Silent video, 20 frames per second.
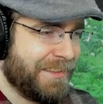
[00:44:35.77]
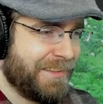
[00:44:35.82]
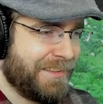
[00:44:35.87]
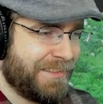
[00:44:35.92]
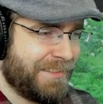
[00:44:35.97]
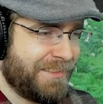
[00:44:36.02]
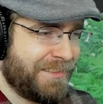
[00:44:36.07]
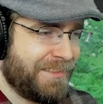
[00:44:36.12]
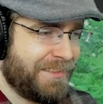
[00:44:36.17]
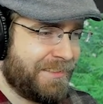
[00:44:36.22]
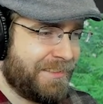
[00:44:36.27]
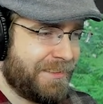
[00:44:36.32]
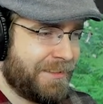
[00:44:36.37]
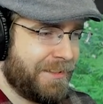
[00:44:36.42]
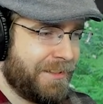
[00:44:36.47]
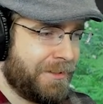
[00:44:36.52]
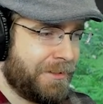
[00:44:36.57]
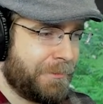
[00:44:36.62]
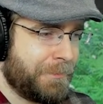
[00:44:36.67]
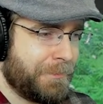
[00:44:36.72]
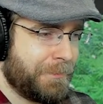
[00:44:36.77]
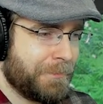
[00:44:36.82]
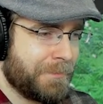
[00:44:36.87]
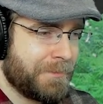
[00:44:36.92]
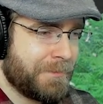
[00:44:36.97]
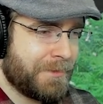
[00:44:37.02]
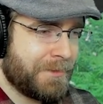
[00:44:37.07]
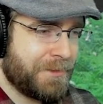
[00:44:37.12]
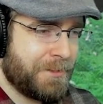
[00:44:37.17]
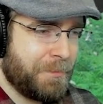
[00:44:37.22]
Oh, Gnome.
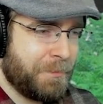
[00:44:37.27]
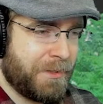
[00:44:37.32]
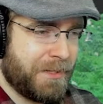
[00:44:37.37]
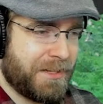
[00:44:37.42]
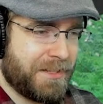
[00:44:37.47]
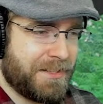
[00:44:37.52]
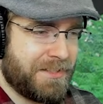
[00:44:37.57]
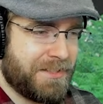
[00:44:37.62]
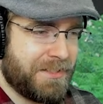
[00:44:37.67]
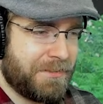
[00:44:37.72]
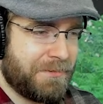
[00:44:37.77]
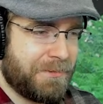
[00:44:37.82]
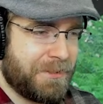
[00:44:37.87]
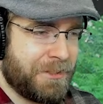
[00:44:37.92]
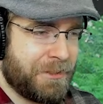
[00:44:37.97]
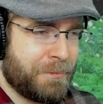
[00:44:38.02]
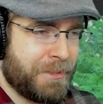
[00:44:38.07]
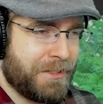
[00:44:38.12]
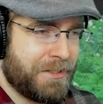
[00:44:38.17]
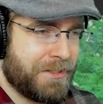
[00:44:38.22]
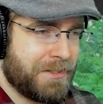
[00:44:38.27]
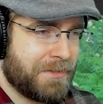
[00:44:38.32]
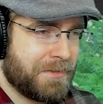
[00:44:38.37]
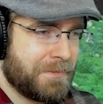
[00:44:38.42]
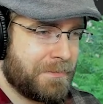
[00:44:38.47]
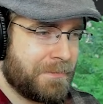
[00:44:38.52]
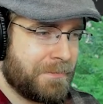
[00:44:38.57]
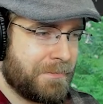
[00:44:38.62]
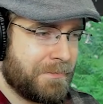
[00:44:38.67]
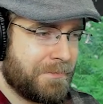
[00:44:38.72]
Don't pick on Sylph too much.
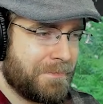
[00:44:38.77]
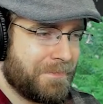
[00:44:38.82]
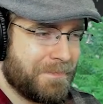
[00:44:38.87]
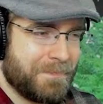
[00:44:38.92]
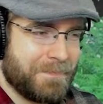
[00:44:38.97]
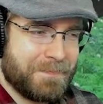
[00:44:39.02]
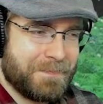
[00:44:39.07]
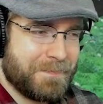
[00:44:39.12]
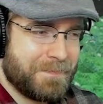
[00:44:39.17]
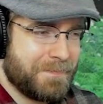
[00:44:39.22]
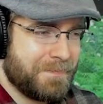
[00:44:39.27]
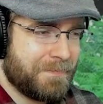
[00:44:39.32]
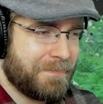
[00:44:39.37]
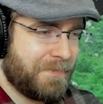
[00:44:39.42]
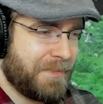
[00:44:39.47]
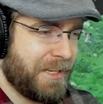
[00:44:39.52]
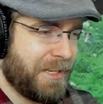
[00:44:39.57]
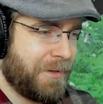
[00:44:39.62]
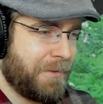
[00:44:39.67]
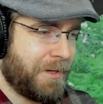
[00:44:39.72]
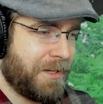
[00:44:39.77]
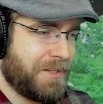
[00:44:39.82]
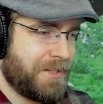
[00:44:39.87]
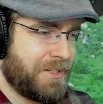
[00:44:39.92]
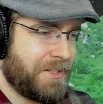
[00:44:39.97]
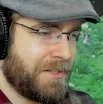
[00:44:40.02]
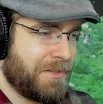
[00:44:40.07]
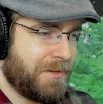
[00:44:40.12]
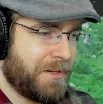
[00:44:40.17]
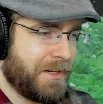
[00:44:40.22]
Anyway,
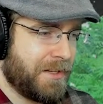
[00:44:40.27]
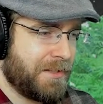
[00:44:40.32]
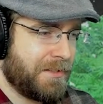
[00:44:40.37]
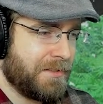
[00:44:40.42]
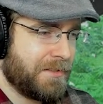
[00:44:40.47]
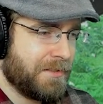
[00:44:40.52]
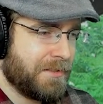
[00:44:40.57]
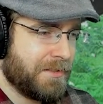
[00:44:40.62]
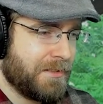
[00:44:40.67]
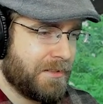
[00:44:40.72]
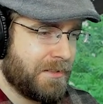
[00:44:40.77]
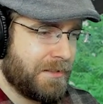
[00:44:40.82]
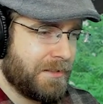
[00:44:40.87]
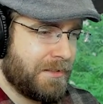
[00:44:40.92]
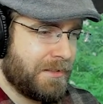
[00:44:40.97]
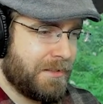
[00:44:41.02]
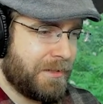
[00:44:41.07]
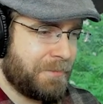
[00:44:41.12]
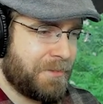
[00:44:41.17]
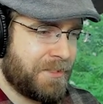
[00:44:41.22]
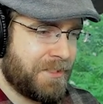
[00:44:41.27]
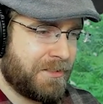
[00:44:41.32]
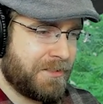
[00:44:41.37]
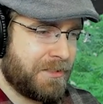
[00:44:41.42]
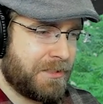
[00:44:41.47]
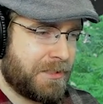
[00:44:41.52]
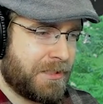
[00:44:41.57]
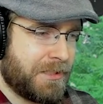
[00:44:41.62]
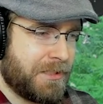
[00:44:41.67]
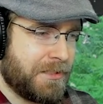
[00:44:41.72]
she's right. I'm still
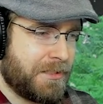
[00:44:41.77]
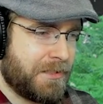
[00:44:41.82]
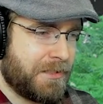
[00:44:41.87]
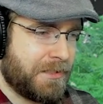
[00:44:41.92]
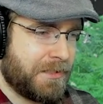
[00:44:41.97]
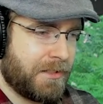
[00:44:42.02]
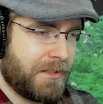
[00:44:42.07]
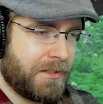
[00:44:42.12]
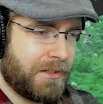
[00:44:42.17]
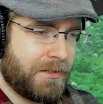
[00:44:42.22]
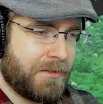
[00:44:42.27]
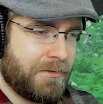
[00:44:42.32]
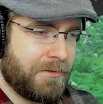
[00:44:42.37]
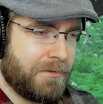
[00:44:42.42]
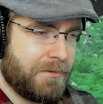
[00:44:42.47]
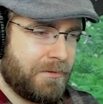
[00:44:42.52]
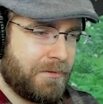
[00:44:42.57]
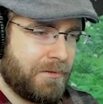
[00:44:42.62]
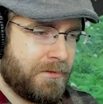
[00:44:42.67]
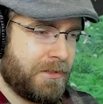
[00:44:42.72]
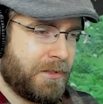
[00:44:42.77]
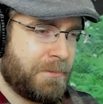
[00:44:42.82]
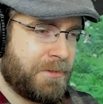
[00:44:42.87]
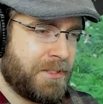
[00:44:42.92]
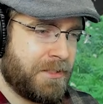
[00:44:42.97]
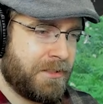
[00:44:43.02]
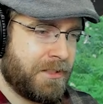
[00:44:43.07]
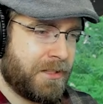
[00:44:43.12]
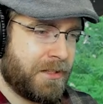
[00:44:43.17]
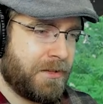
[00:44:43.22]
not good
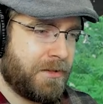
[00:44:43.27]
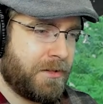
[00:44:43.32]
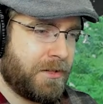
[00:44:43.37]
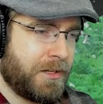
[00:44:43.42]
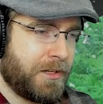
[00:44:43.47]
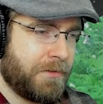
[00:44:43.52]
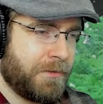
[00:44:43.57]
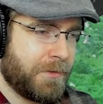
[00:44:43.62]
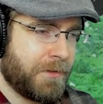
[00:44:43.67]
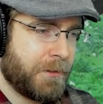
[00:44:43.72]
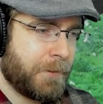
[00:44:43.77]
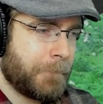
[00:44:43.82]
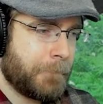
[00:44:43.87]
enough.